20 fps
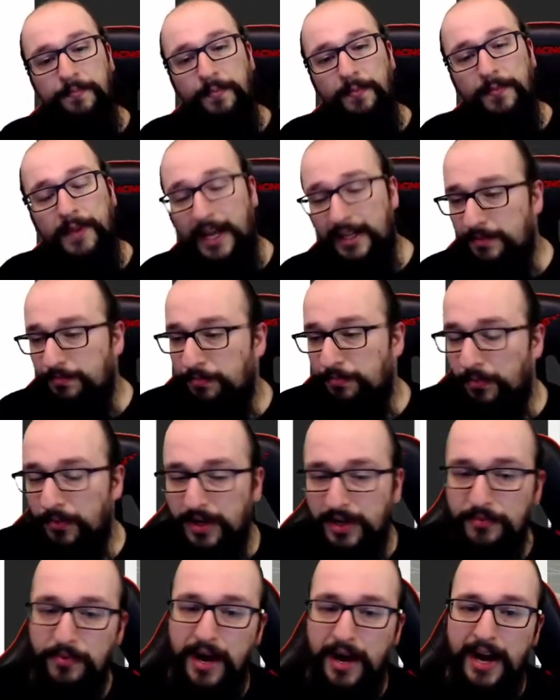That's pretty
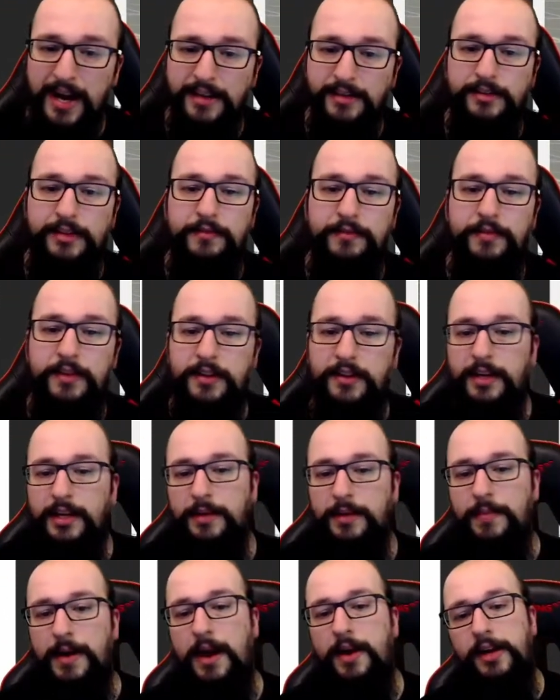wild if you think
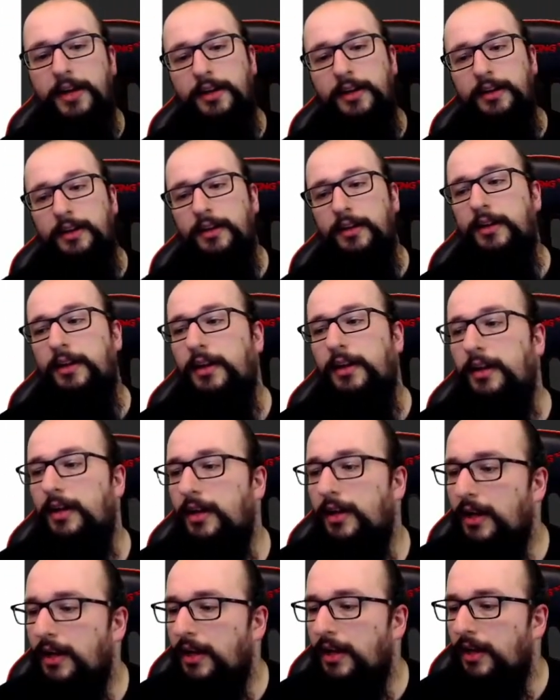about it.
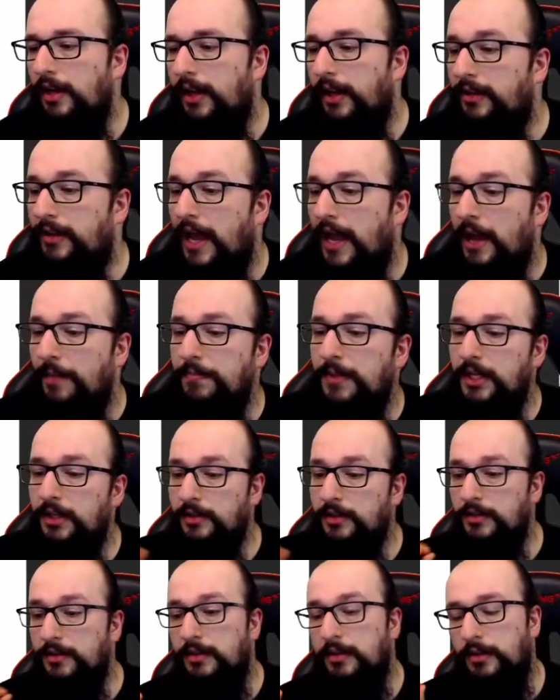Like, that
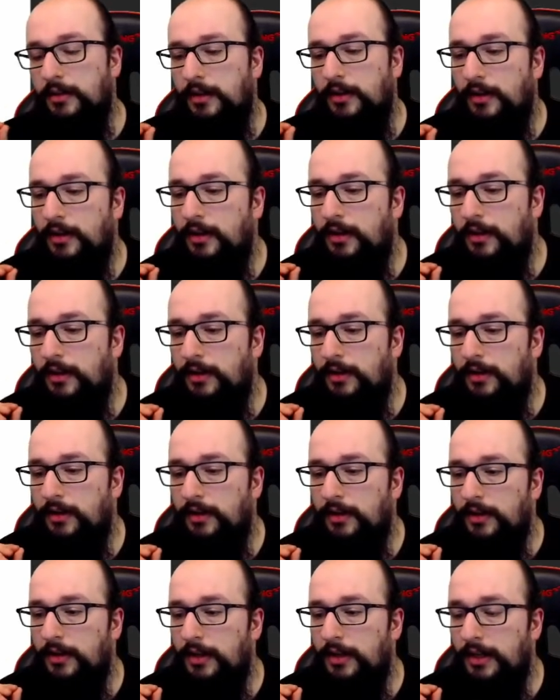means
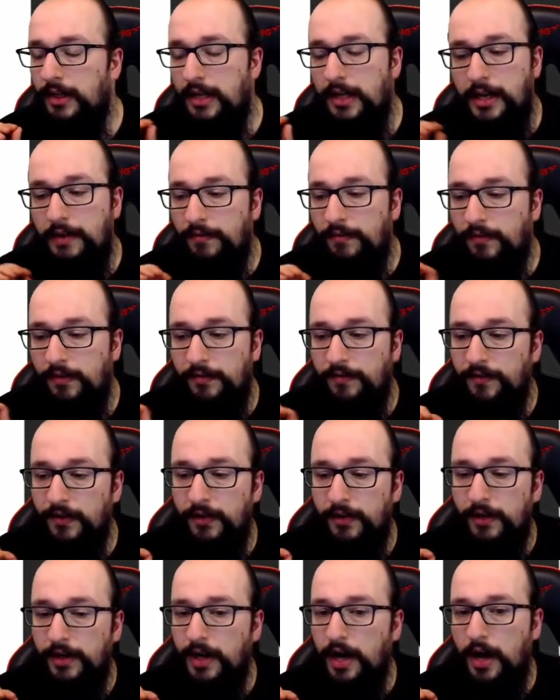even if you're
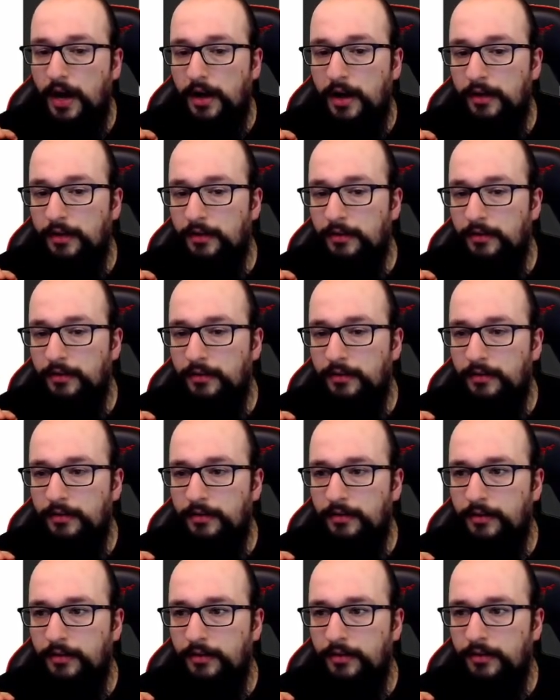not
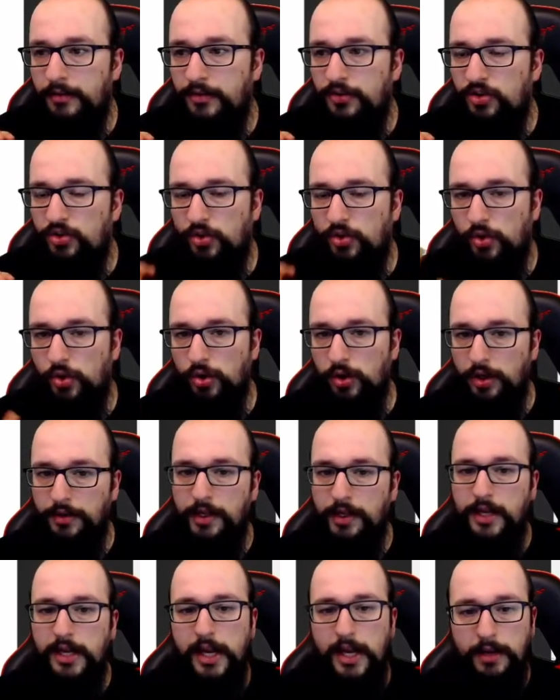sold on the
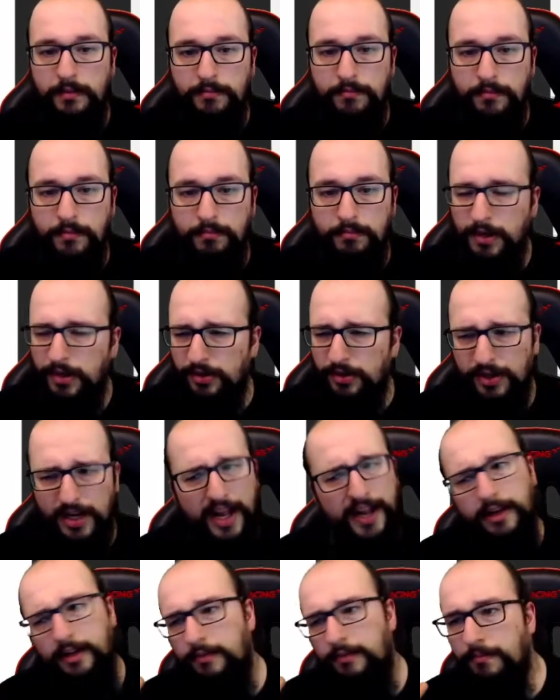game, but you're
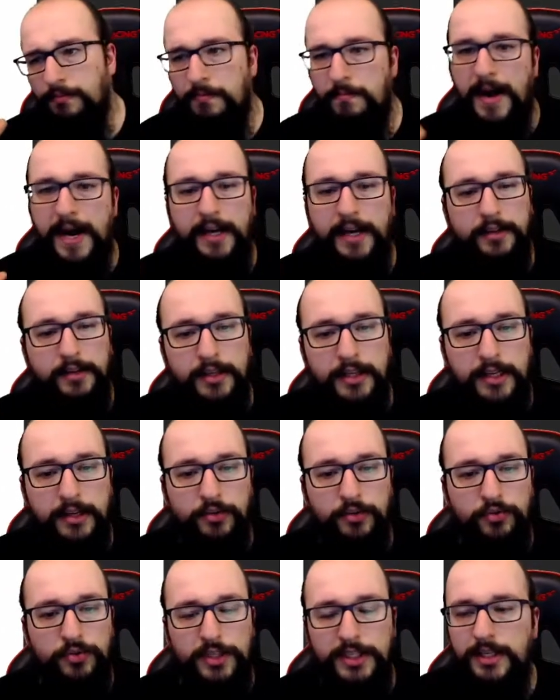like mildly
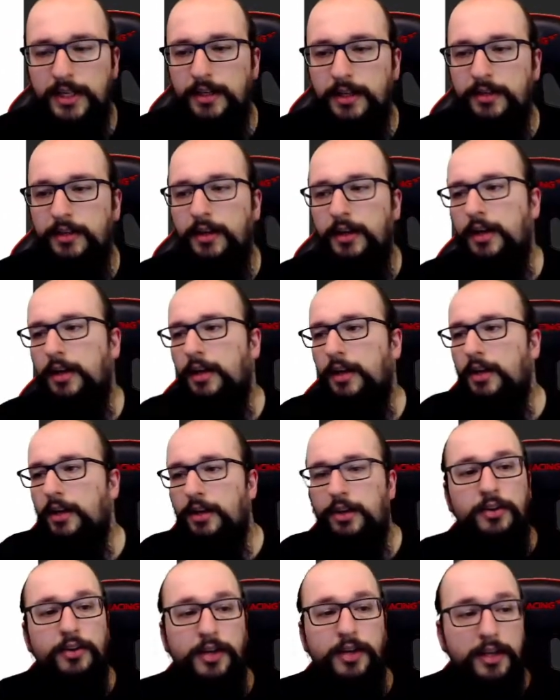interested,
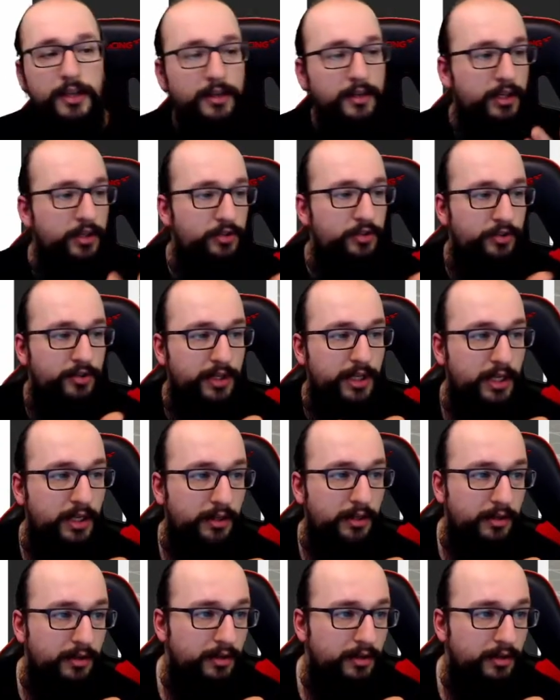you can literally